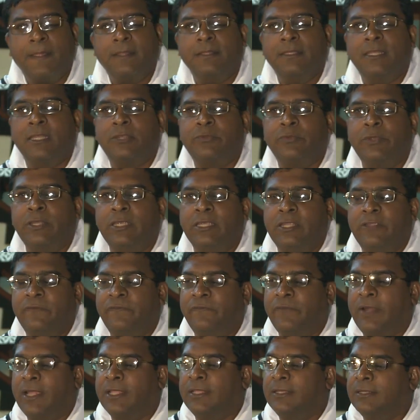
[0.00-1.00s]
that we
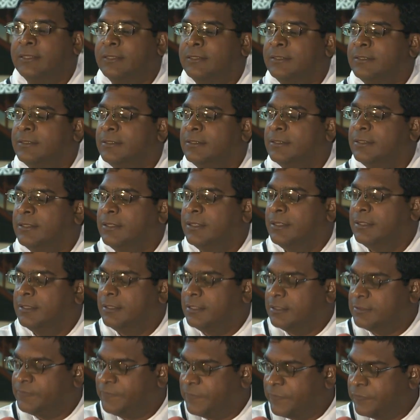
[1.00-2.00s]
define
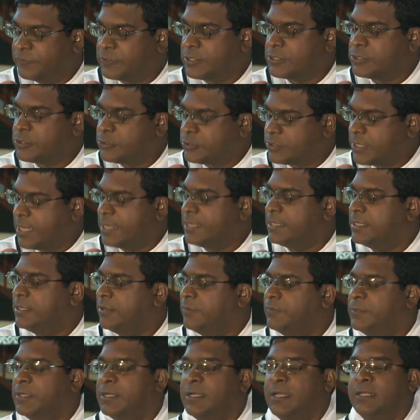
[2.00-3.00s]
the future society
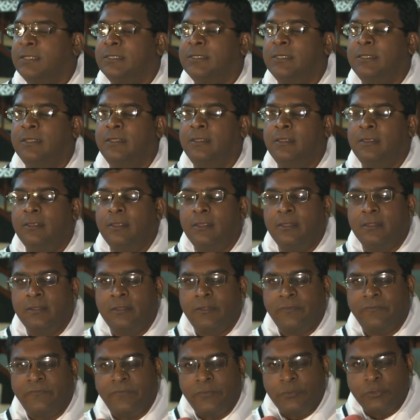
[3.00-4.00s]
of the country,
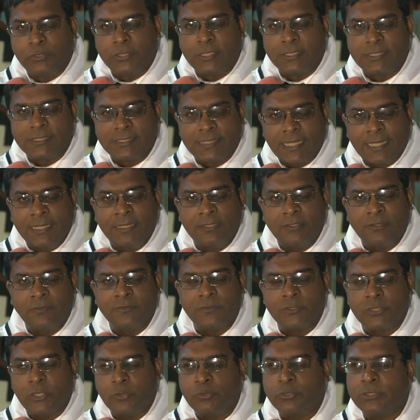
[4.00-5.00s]
the future state of
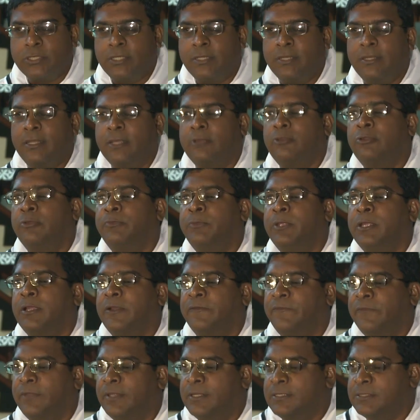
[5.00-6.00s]
social and economic
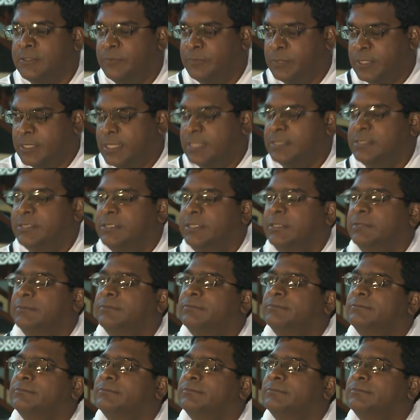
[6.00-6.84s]
affairs of the country.